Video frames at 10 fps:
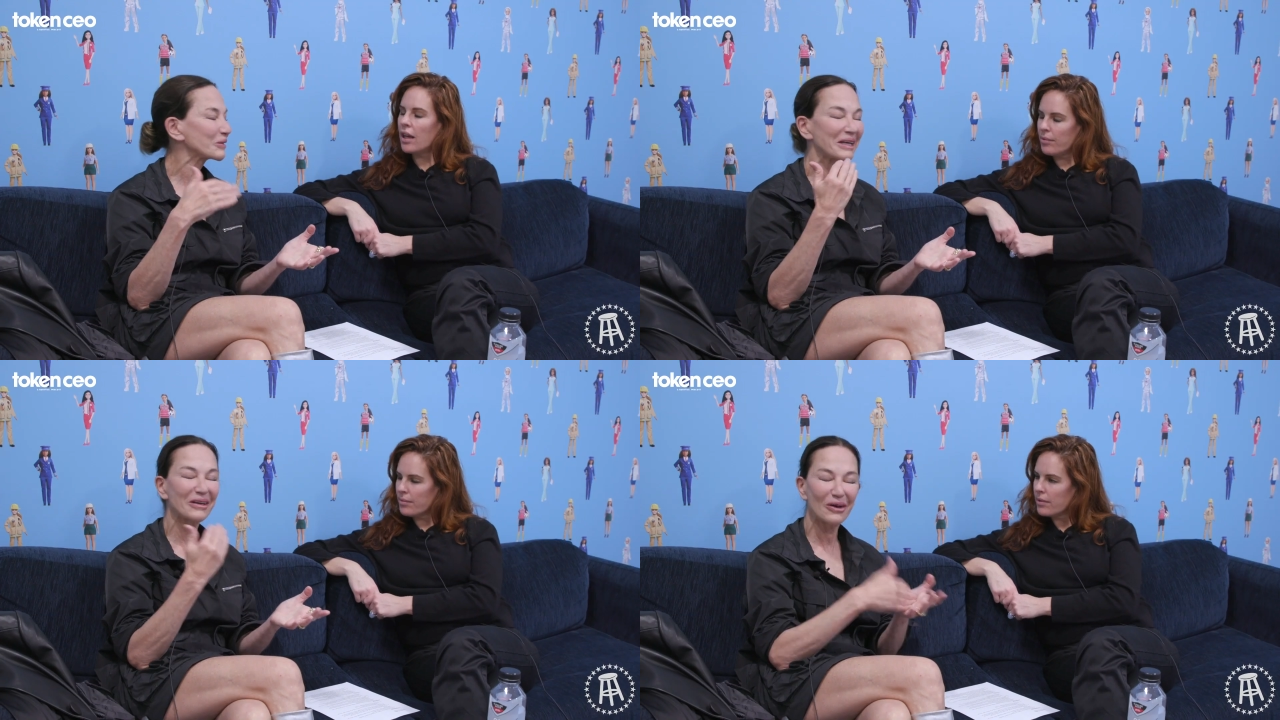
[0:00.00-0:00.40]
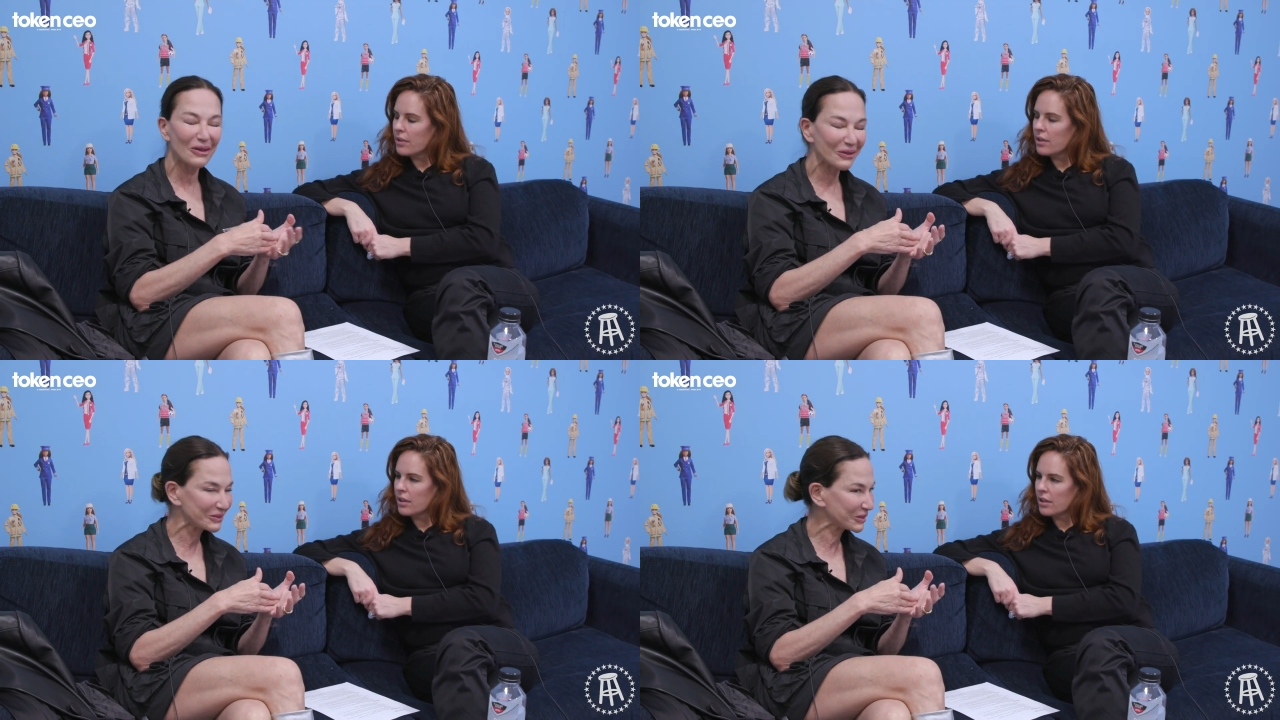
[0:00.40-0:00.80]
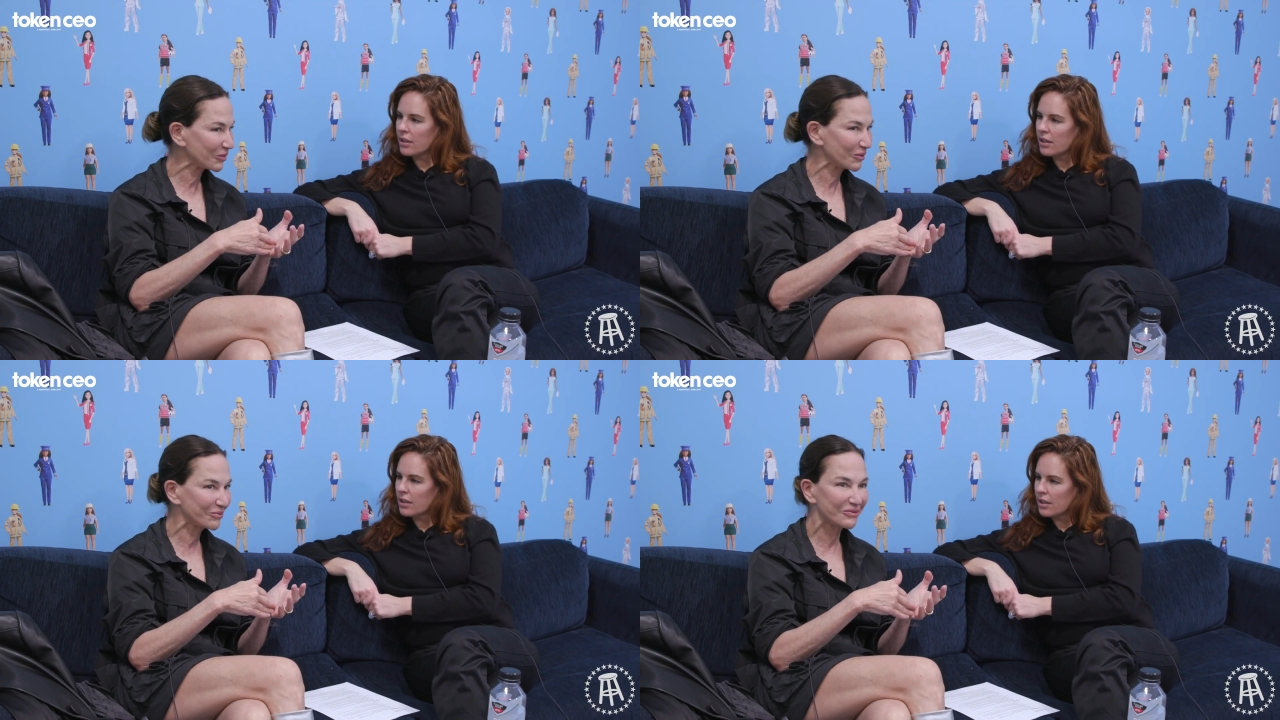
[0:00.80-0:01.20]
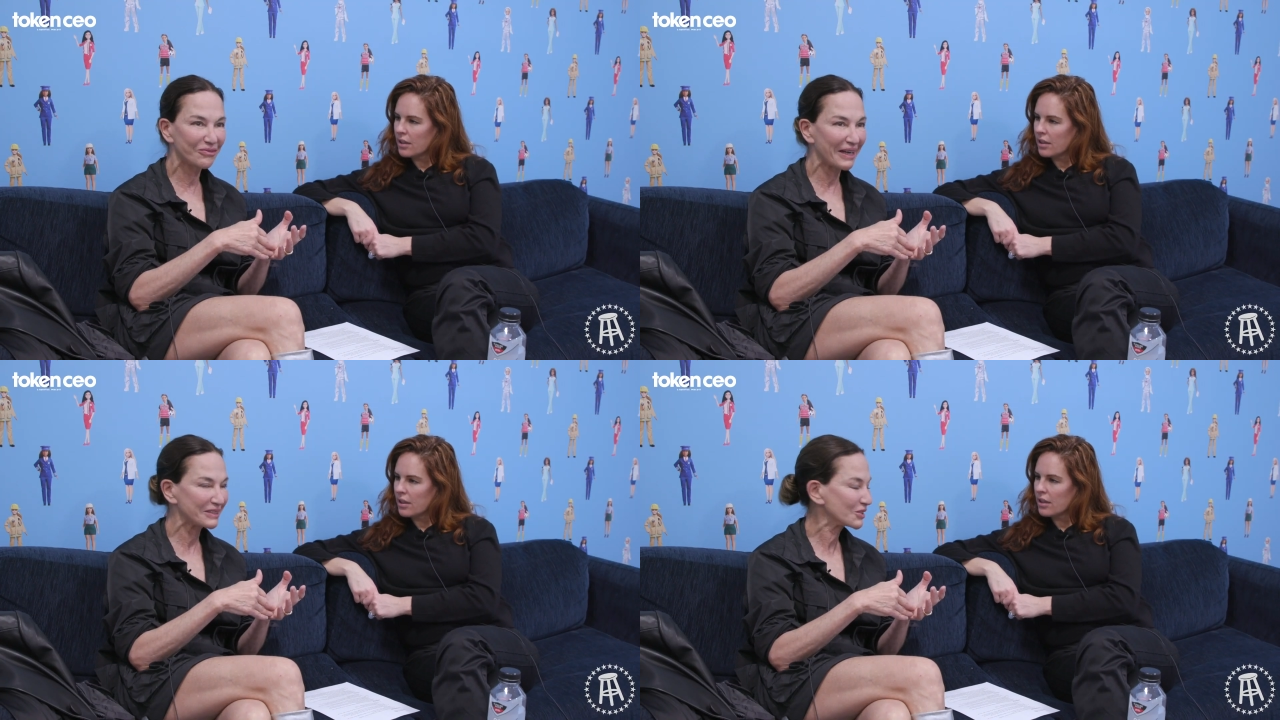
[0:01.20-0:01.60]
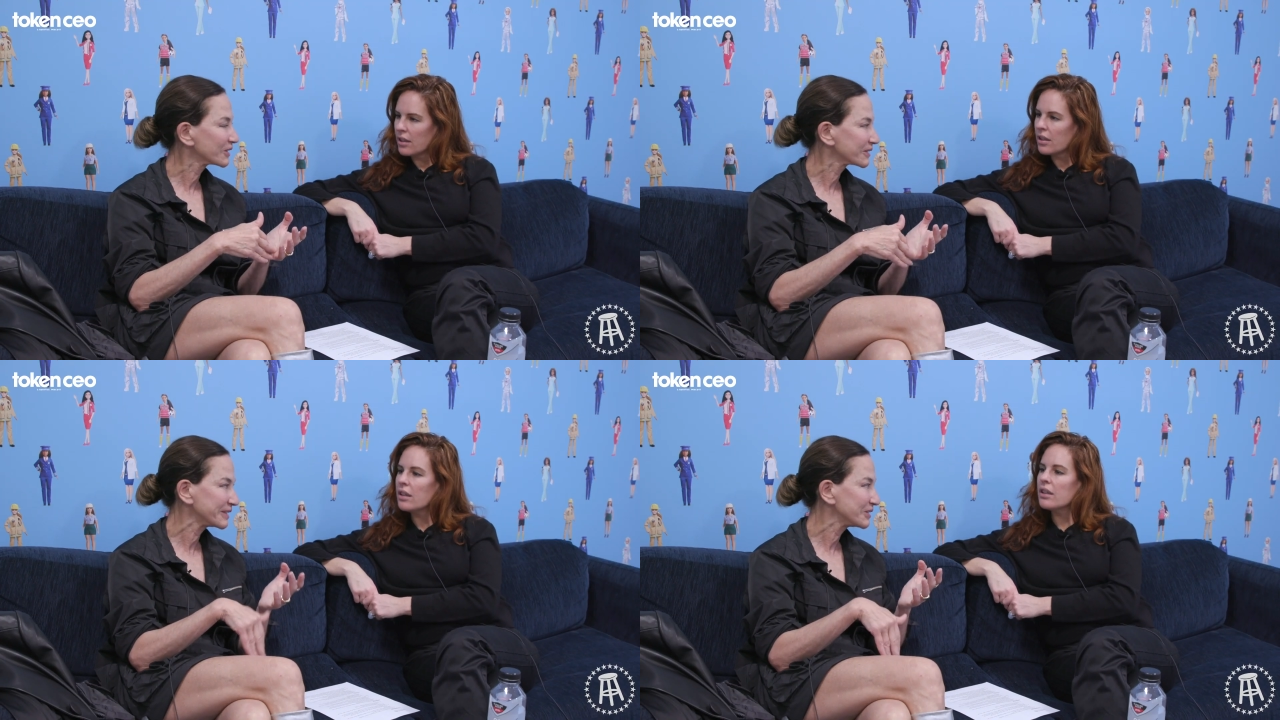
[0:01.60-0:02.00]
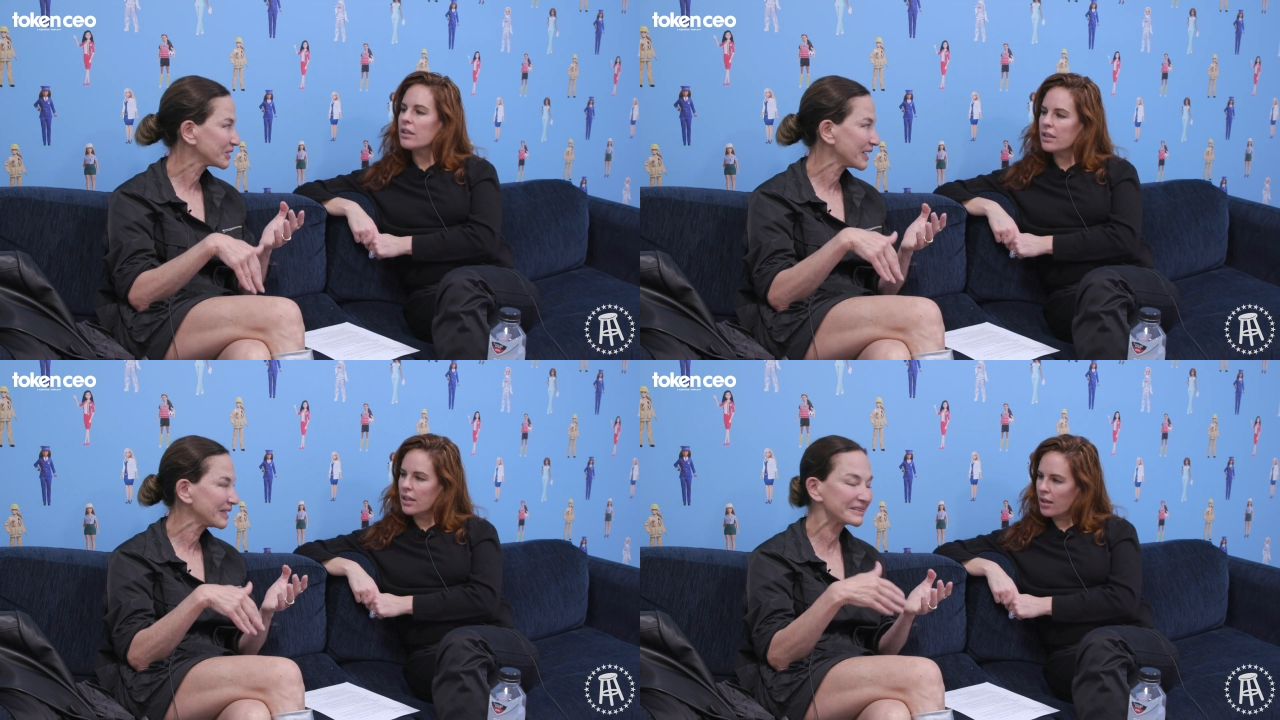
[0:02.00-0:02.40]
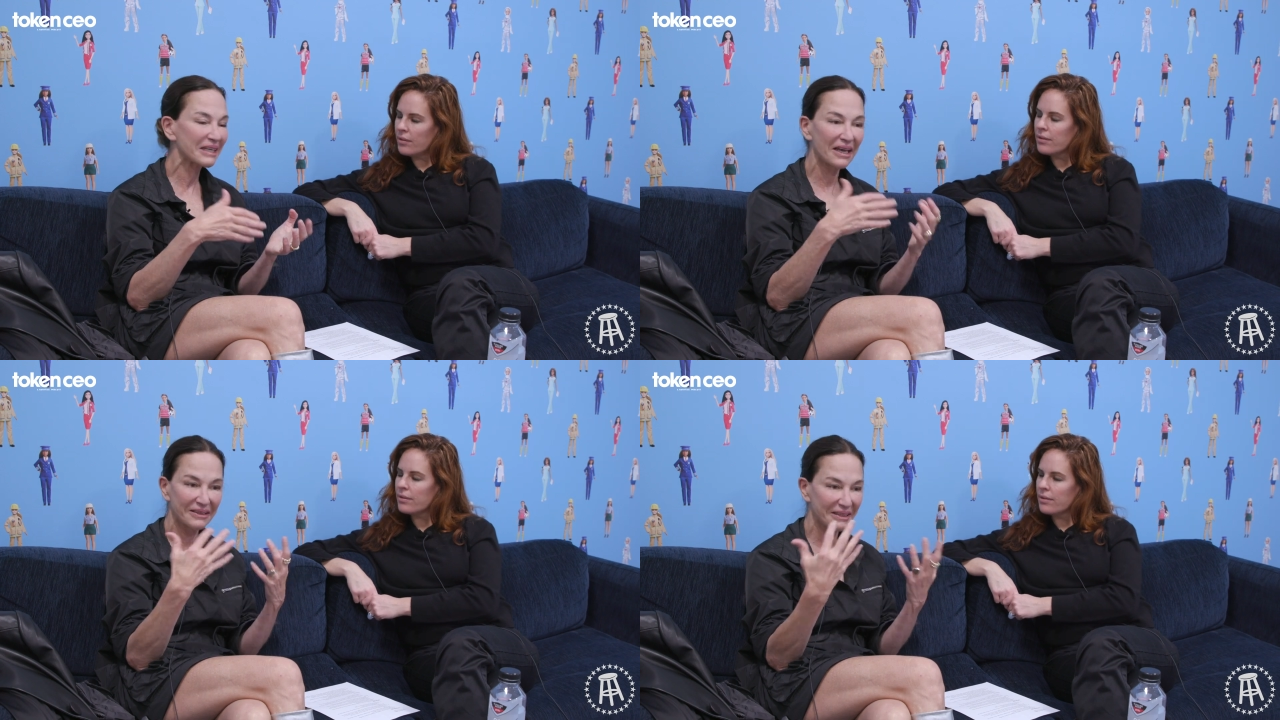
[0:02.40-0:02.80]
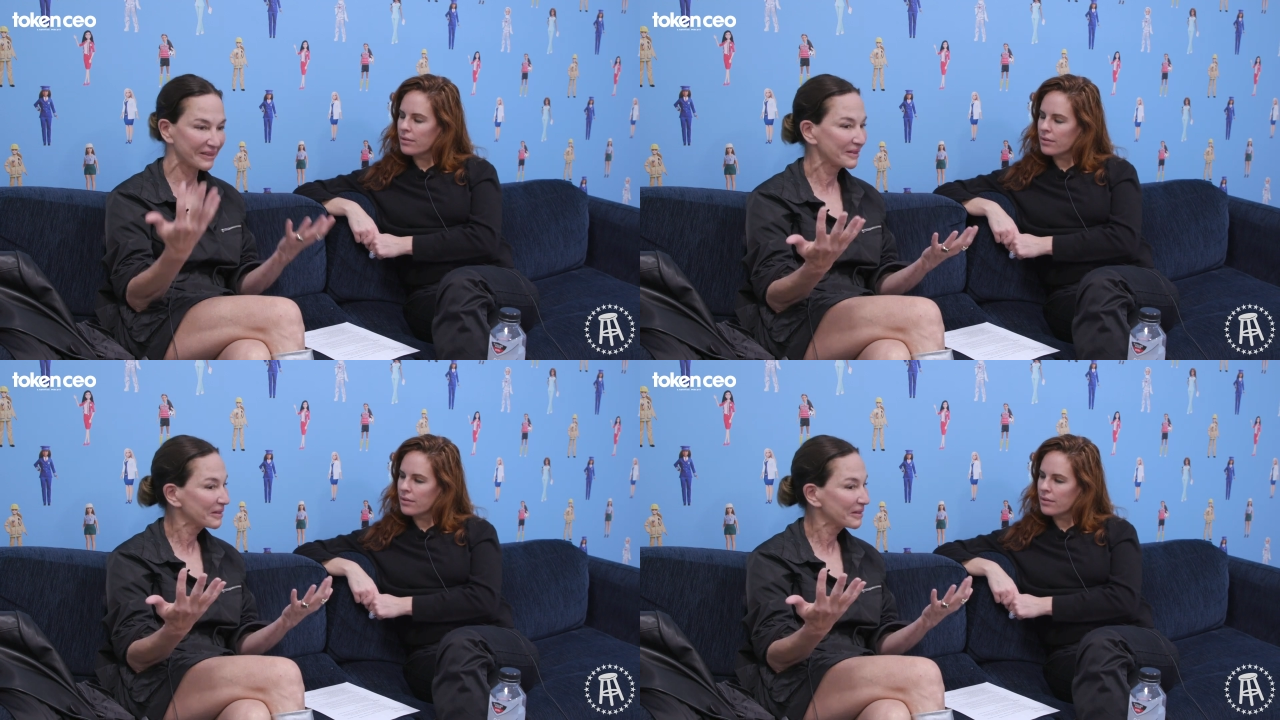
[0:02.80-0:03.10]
Speaker 1: Yep. Like all those old-fashioned cliches, yep. I think